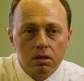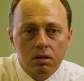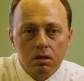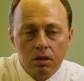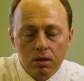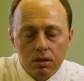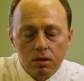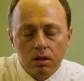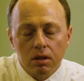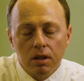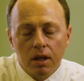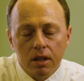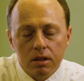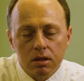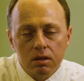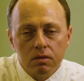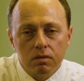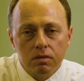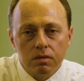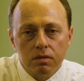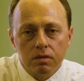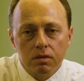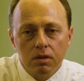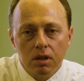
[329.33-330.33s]
there's lots
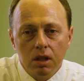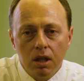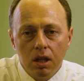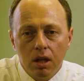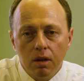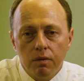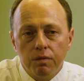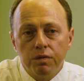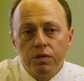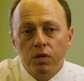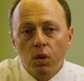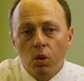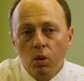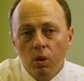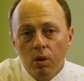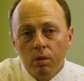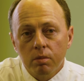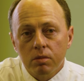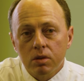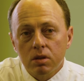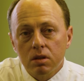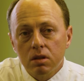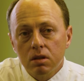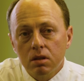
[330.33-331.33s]
of
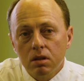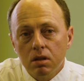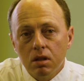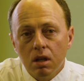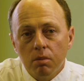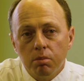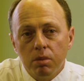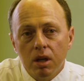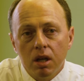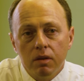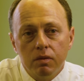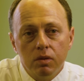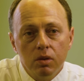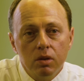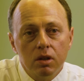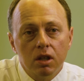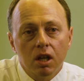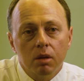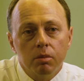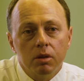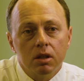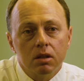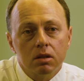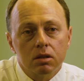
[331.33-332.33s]
forms that pet food
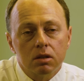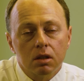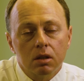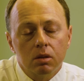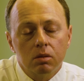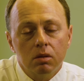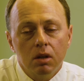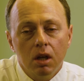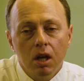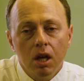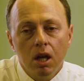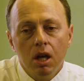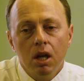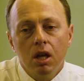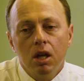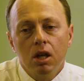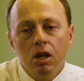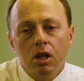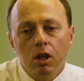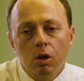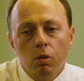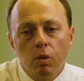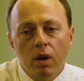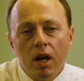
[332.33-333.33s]
come in. So
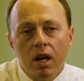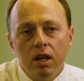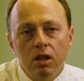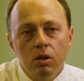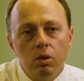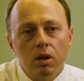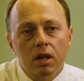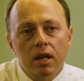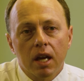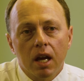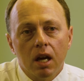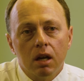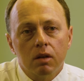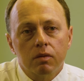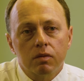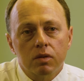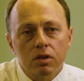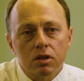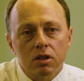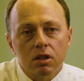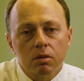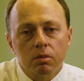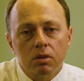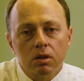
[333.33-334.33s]
we had to account
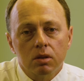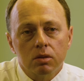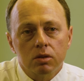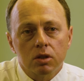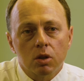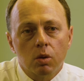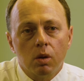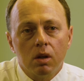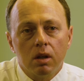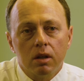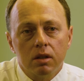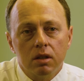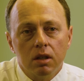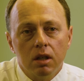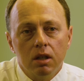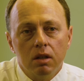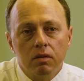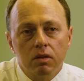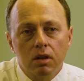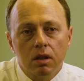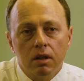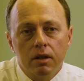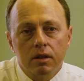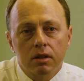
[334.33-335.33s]
for some of those
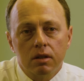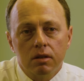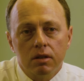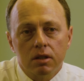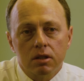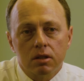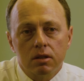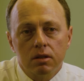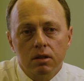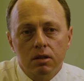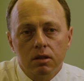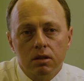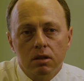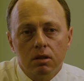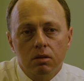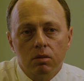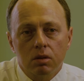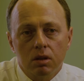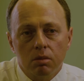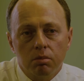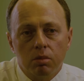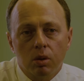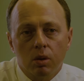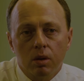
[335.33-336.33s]
qualitative characteristics that
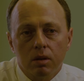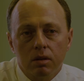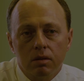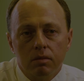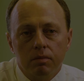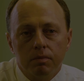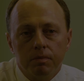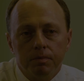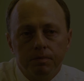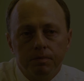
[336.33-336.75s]
were important.